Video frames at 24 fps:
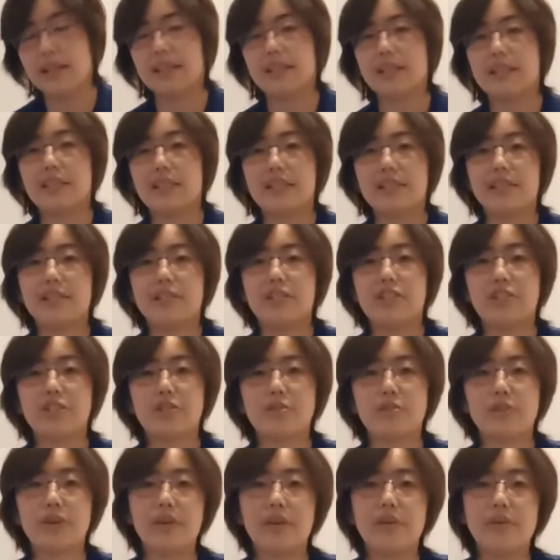You can see
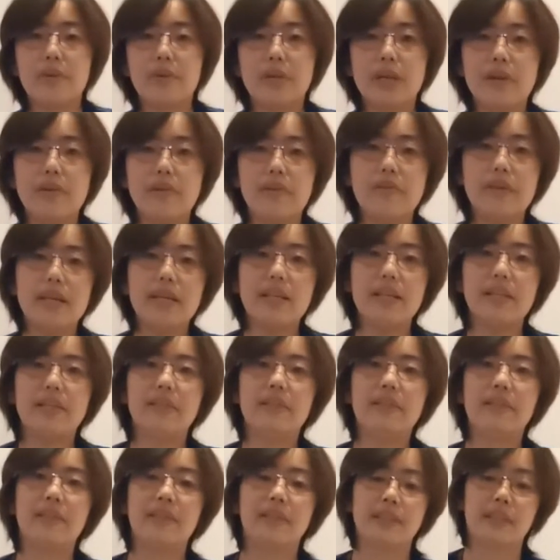she's quite okay with it.
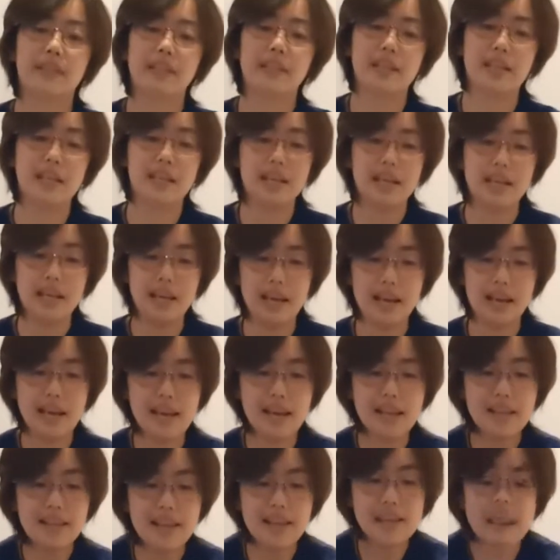
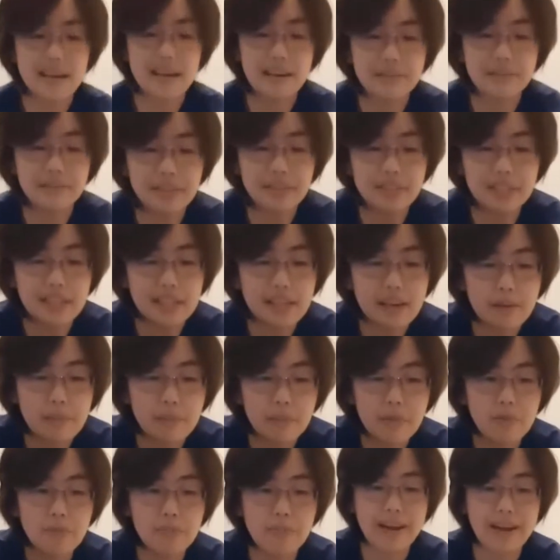And then after that,
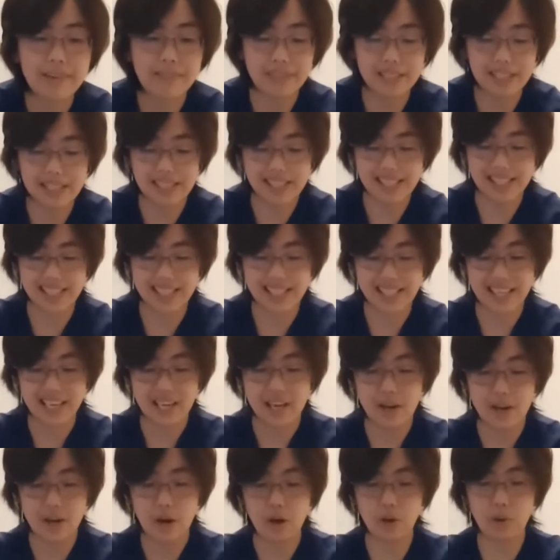I'll move backwards.
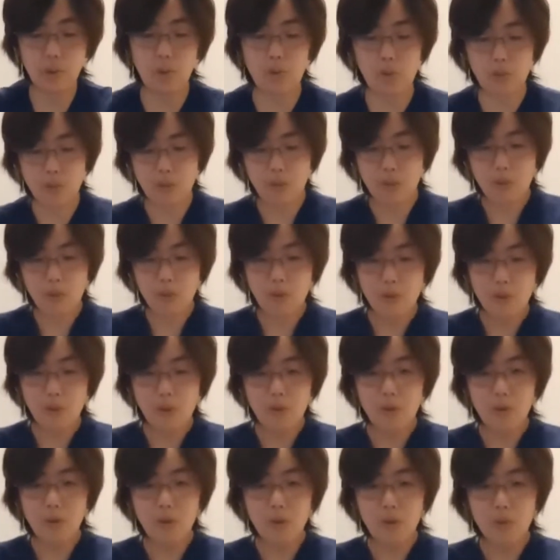Ayo,
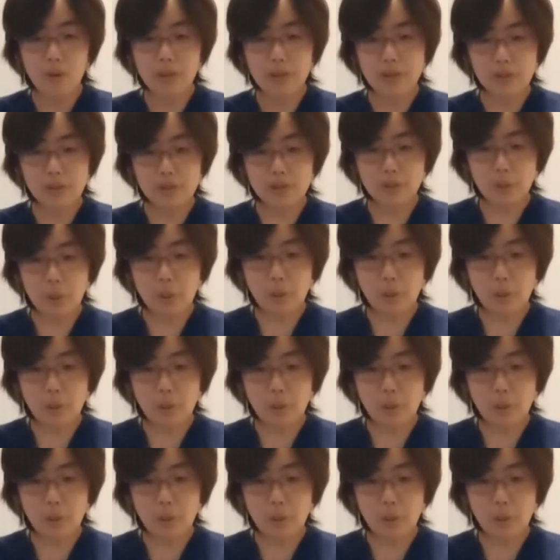what's